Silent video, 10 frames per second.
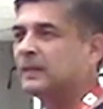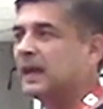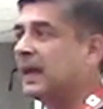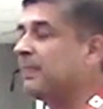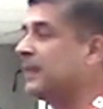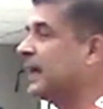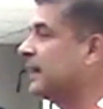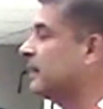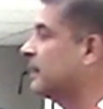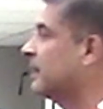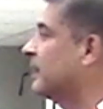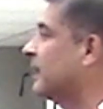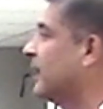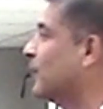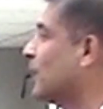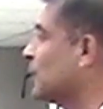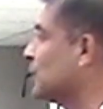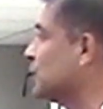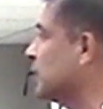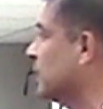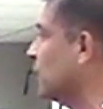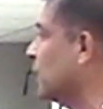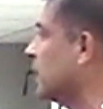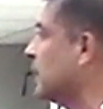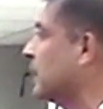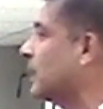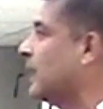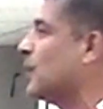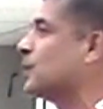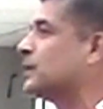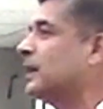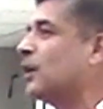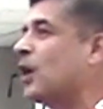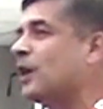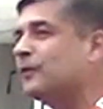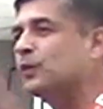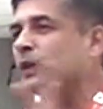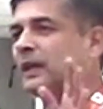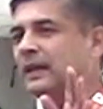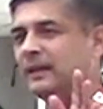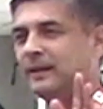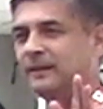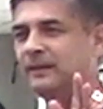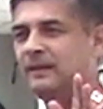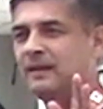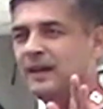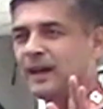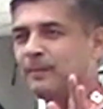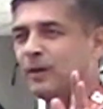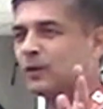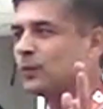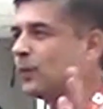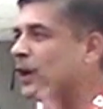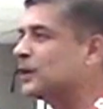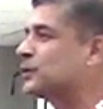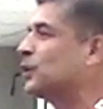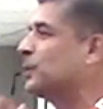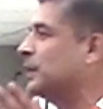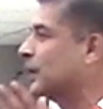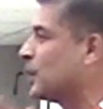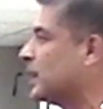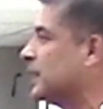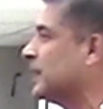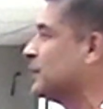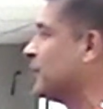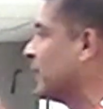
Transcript: And then I got to see the word clouds that all of you created about what should be the qualities of a